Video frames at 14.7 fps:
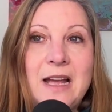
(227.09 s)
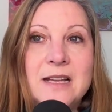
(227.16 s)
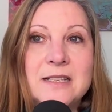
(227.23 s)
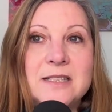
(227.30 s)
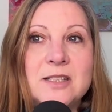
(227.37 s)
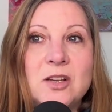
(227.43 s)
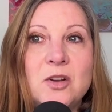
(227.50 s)

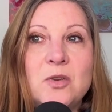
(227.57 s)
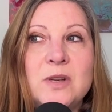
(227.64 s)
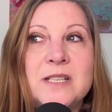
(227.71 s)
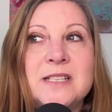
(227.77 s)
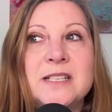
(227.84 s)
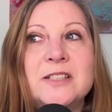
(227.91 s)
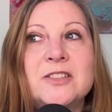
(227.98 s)
So
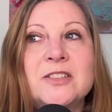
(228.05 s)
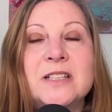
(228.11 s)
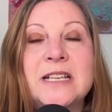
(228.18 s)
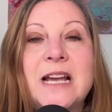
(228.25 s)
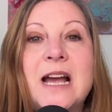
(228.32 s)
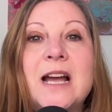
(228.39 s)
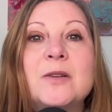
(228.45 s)

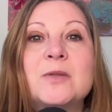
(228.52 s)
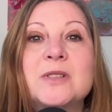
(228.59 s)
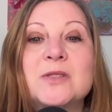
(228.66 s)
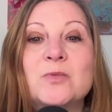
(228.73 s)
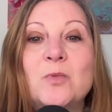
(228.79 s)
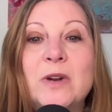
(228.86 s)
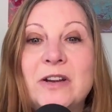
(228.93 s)
essentially, I
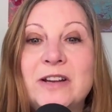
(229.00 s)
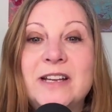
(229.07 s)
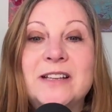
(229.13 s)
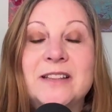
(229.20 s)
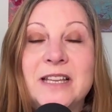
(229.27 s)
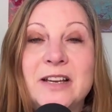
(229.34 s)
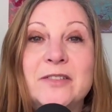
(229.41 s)
was
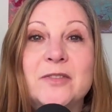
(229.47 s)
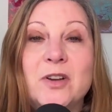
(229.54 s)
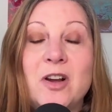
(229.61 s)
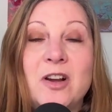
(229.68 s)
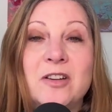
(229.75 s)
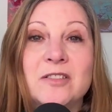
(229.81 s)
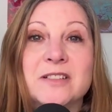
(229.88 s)
wearing love
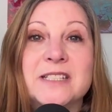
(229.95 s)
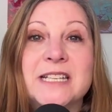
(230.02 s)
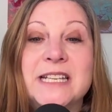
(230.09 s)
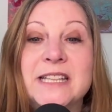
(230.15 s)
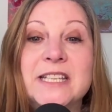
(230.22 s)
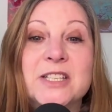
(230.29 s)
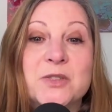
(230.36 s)
goggles
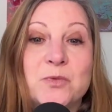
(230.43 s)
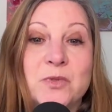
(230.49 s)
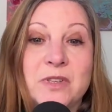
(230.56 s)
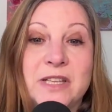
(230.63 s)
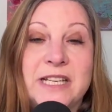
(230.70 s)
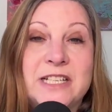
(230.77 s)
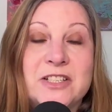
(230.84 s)
in this
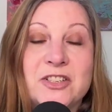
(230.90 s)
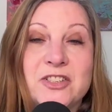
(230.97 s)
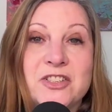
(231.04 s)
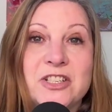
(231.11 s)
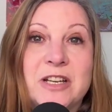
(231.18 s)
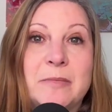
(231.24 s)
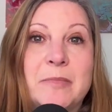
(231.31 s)

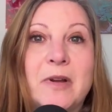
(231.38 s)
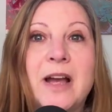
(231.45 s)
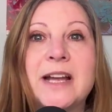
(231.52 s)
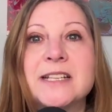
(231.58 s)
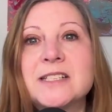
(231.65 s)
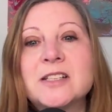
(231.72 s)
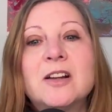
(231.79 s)
relationship.
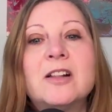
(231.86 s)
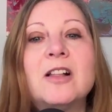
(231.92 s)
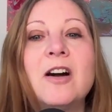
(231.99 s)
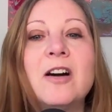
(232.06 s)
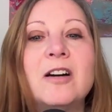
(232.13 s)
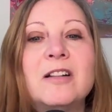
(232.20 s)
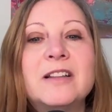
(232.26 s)
I saw
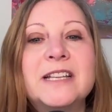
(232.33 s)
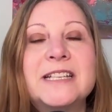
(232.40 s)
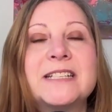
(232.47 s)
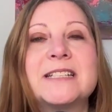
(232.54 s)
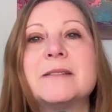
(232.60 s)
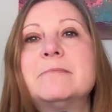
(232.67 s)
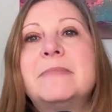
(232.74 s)
all
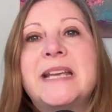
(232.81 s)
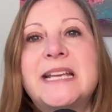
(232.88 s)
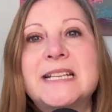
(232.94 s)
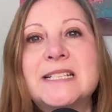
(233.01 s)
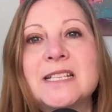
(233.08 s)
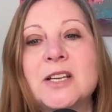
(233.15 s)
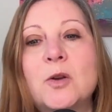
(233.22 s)
his
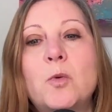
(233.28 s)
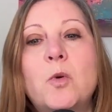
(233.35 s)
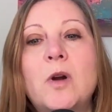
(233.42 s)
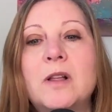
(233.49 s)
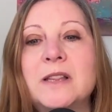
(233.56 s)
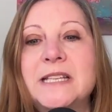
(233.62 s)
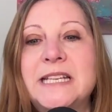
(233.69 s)
amazing
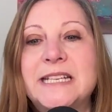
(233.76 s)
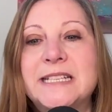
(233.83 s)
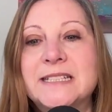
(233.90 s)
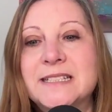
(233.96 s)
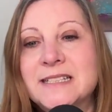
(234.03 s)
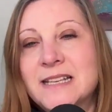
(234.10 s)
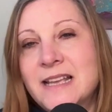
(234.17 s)

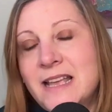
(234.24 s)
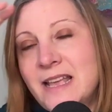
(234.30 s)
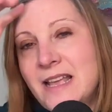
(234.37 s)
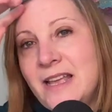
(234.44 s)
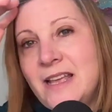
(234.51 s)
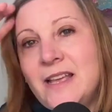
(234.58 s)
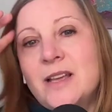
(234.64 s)
qualities,
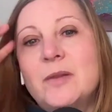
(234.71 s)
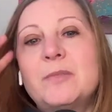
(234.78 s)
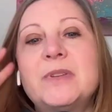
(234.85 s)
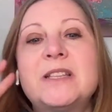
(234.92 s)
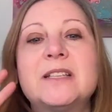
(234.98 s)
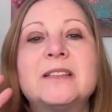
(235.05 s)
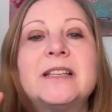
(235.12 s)

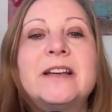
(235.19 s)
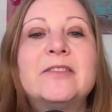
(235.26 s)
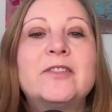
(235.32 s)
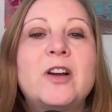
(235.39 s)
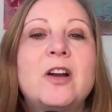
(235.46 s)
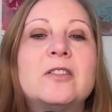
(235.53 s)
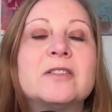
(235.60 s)
but the love
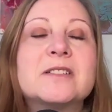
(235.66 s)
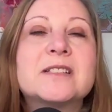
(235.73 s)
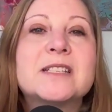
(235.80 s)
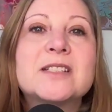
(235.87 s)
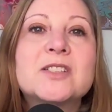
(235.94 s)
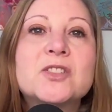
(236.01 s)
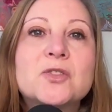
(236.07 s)
goggles
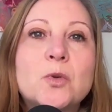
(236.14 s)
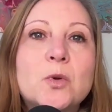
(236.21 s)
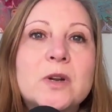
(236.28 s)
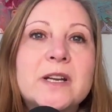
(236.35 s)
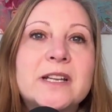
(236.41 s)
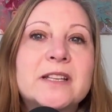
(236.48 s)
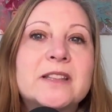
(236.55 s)

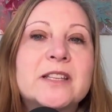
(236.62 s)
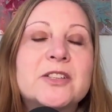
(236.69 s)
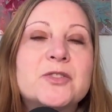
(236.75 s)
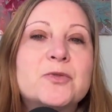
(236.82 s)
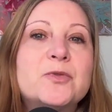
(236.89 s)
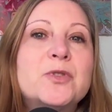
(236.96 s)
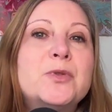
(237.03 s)
distorted the
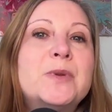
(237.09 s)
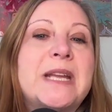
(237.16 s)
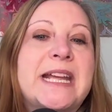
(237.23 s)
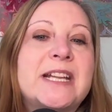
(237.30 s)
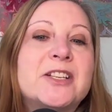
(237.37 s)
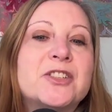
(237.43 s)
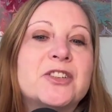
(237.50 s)
true
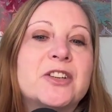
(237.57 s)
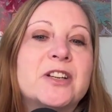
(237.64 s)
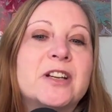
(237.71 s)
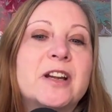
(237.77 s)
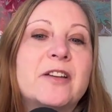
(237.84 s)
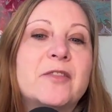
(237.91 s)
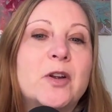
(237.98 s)
nature
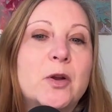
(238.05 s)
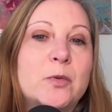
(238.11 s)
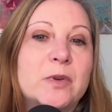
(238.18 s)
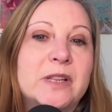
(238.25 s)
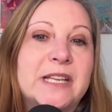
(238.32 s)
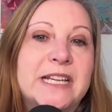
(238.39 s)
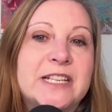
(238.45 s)
of our
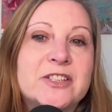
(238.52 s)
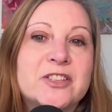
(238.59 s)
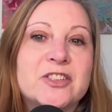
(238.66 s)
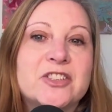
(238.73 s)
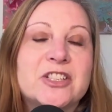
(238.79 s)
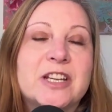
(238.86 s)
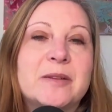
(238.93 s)

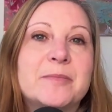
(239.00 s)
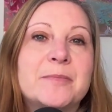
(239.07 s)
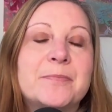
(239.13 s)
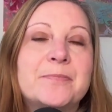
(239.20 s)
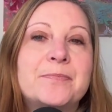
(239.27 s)
relationship.